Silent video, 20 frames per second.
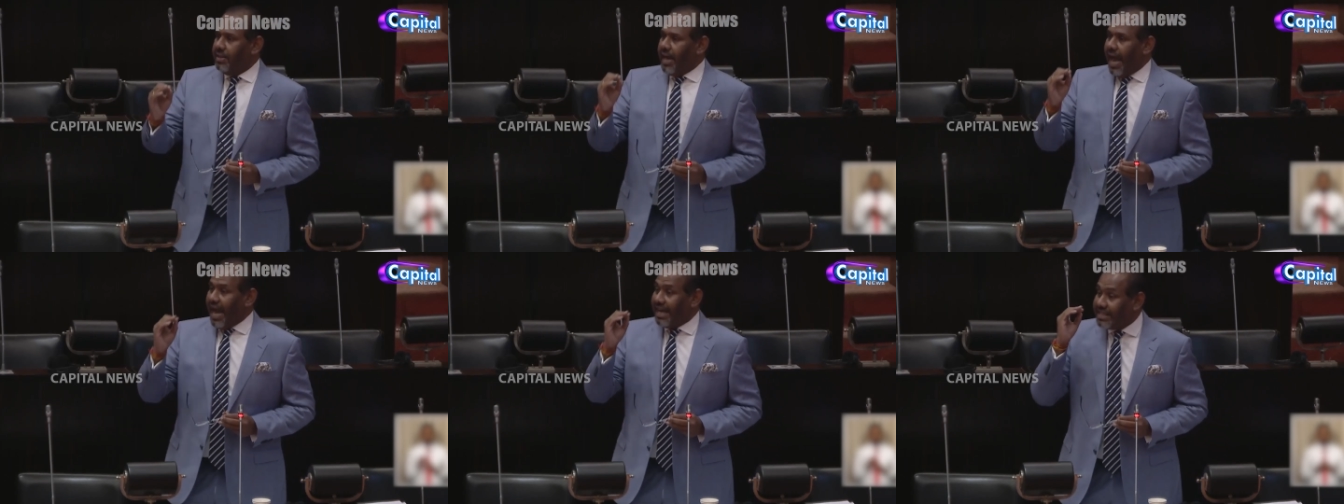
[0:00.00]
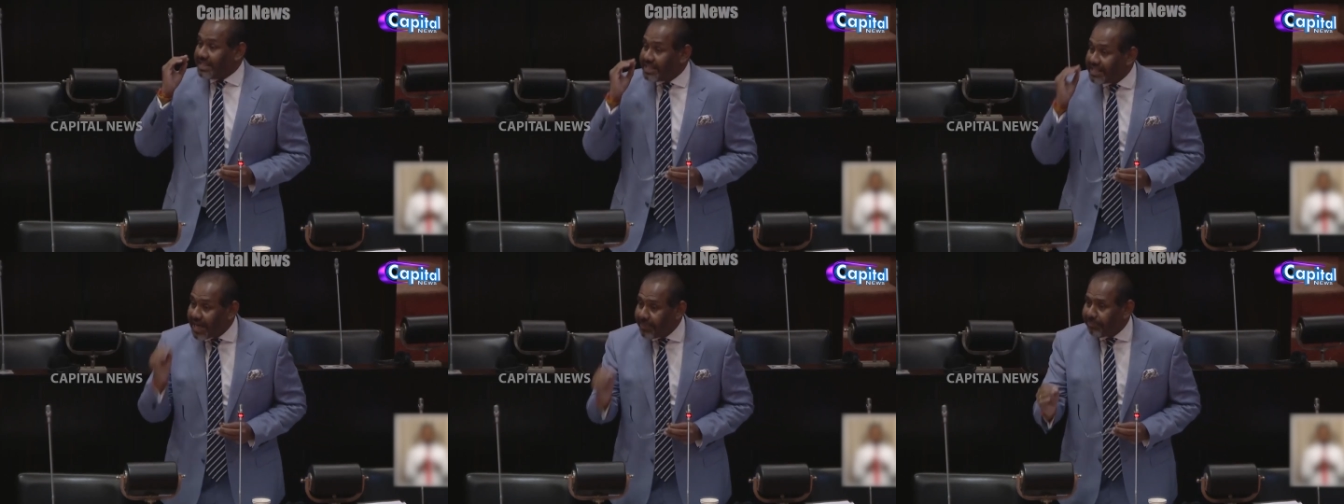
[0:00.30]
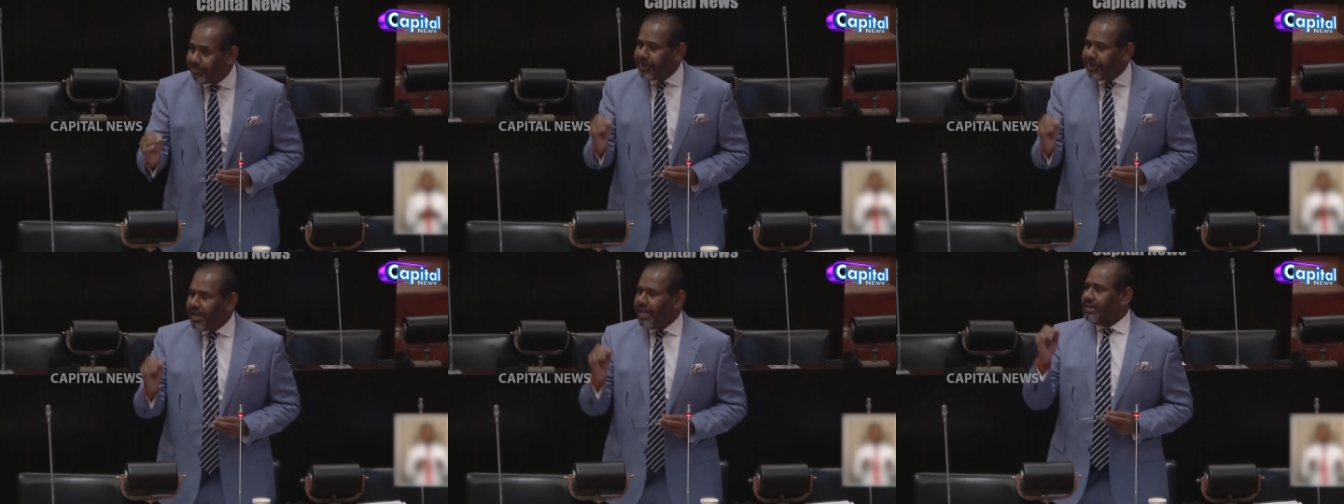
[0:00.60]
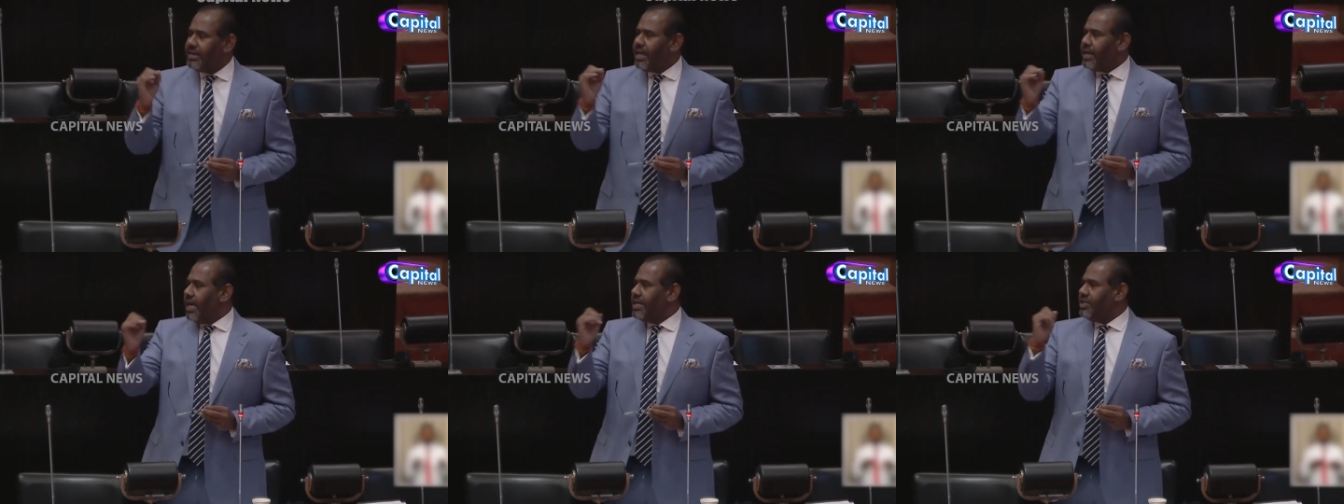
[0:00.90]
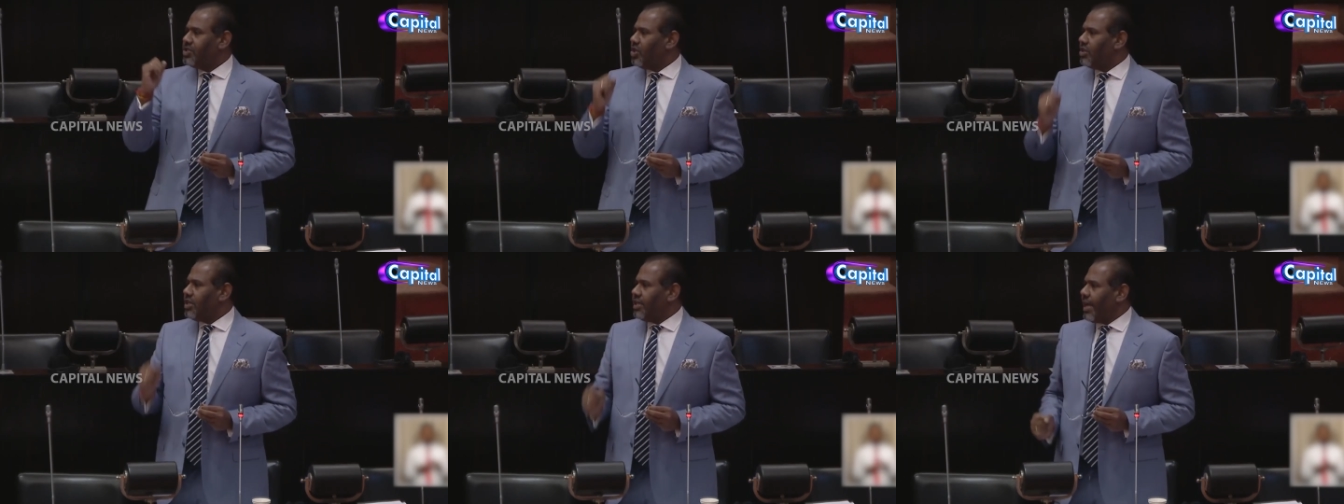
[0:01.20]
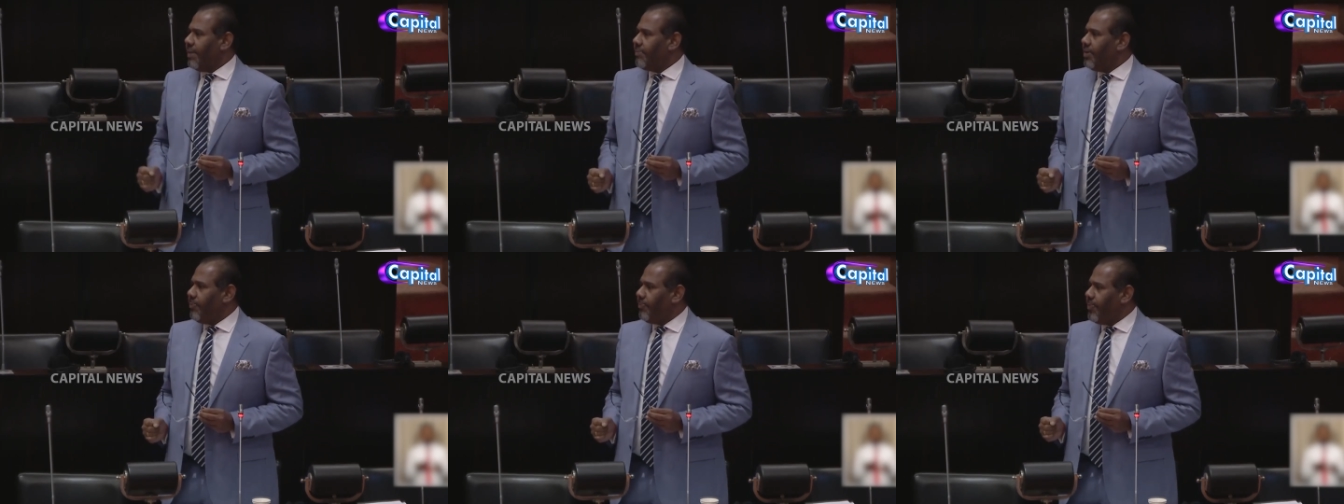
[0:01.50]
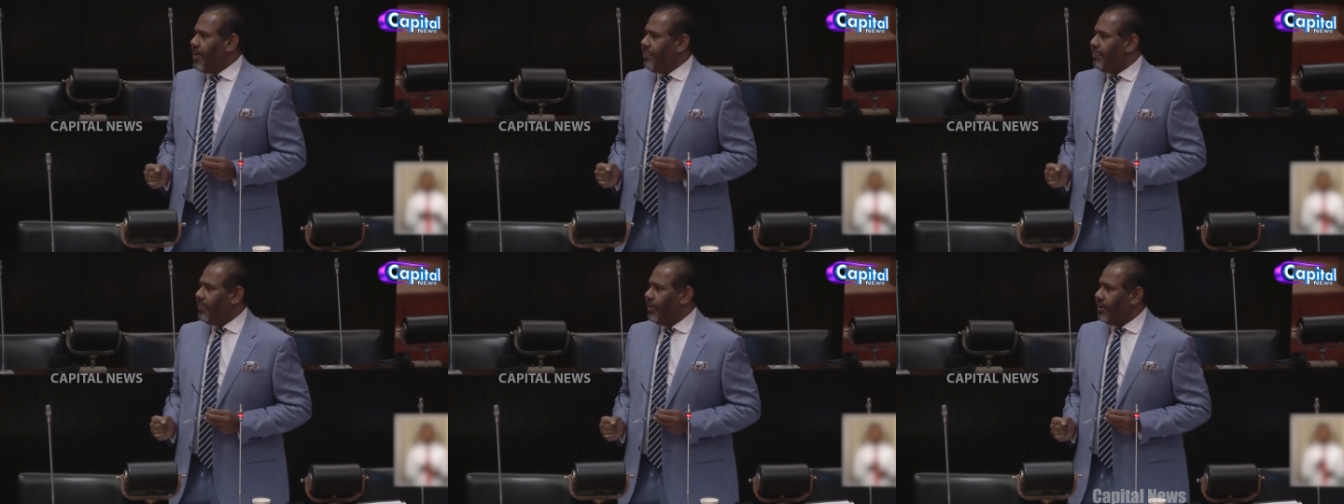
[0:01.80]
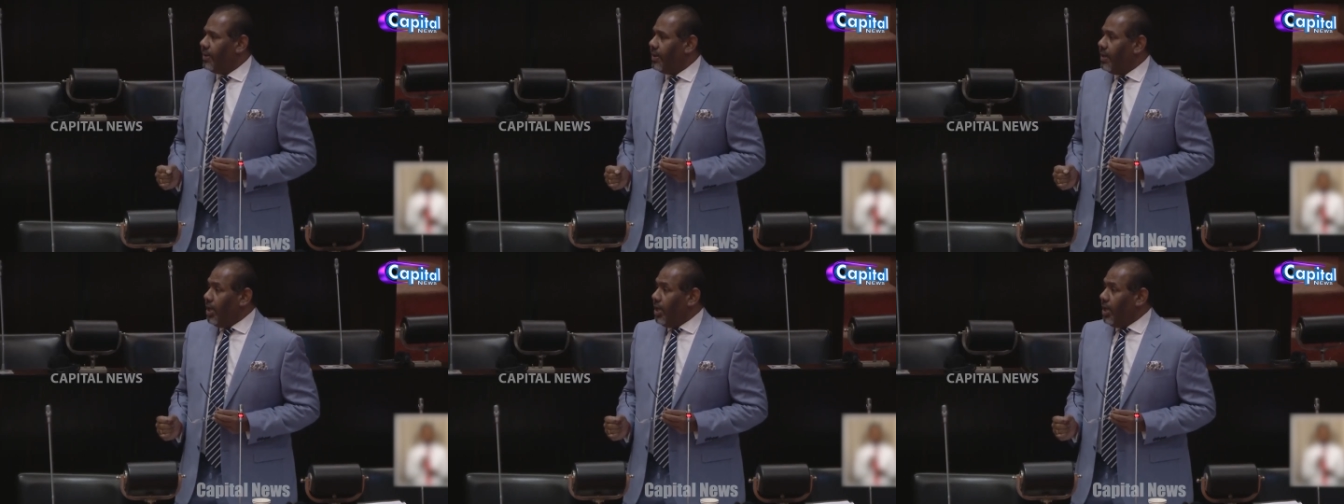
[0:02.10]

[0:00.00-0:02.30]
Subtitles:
accepting the rights of the Tamil people.